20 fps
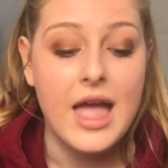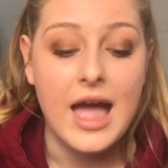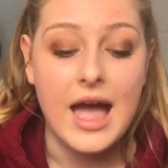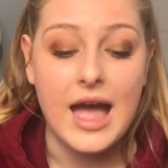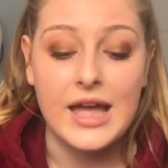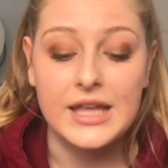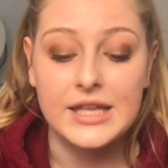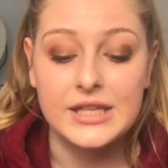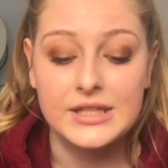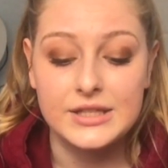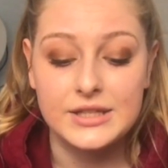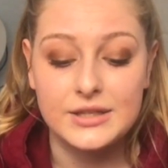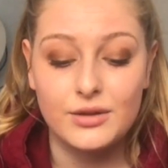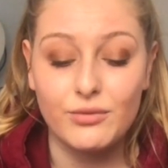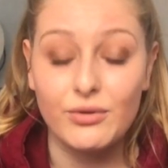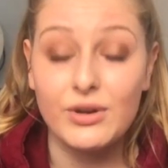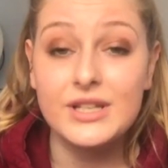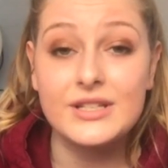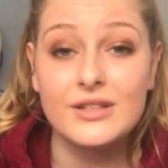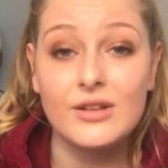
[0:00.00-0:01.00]
And
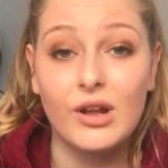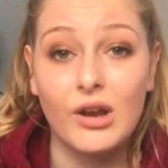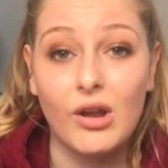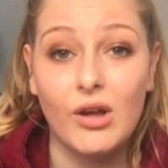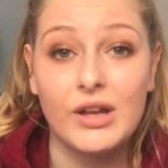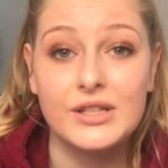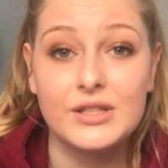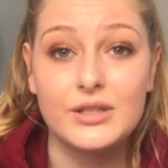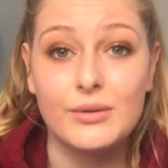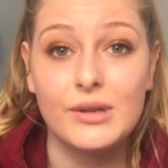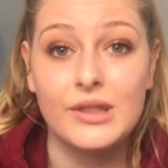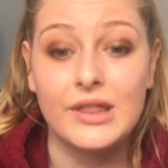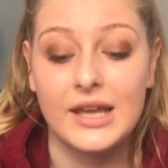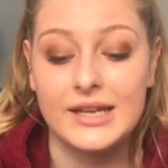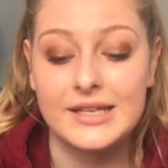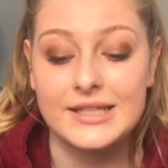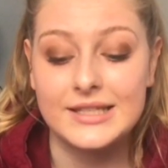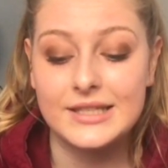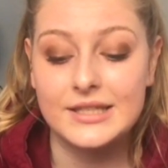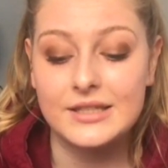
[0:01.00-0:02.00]
the reason I like doing
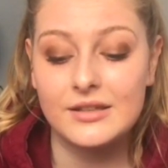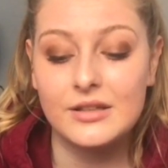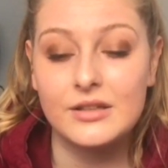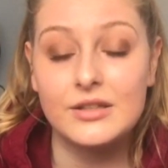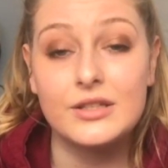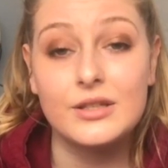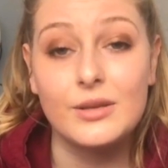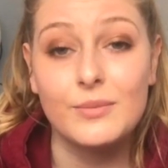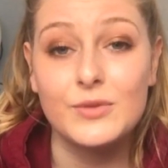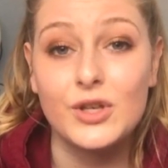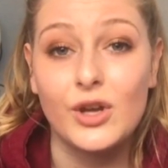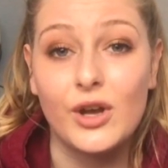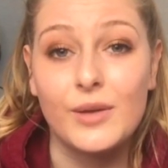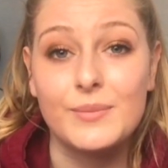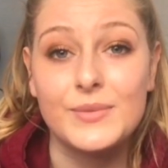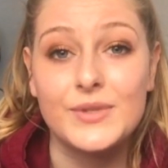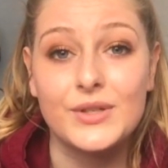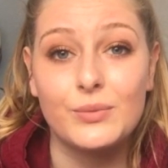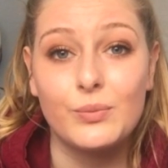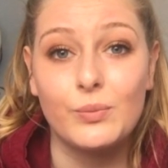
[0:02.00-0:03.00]
that is
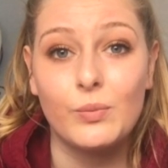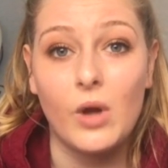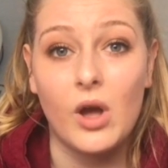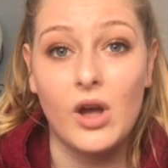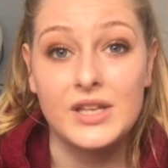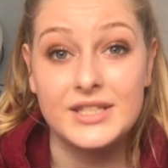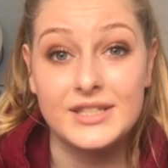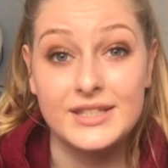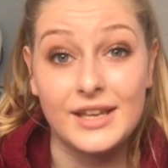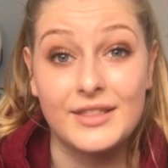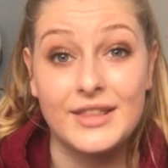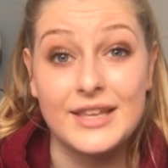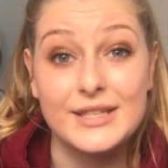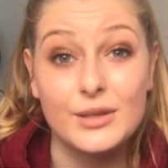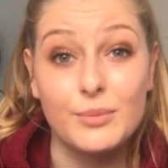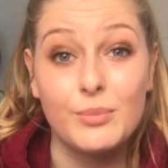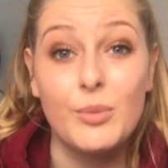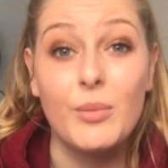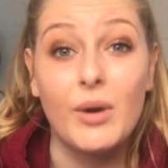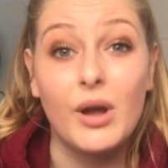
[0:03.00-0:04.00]
sometimes I stick these
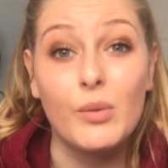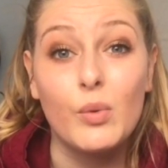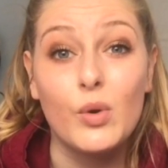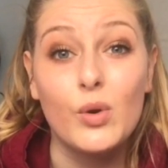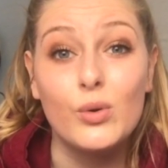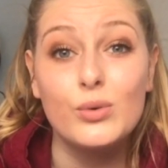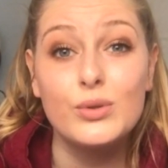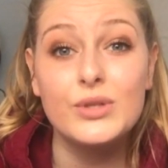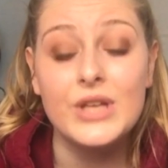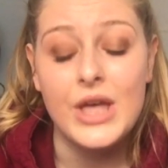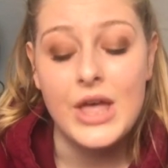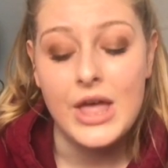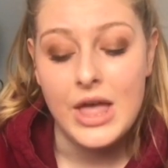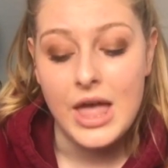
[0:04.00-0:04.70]
up on my walls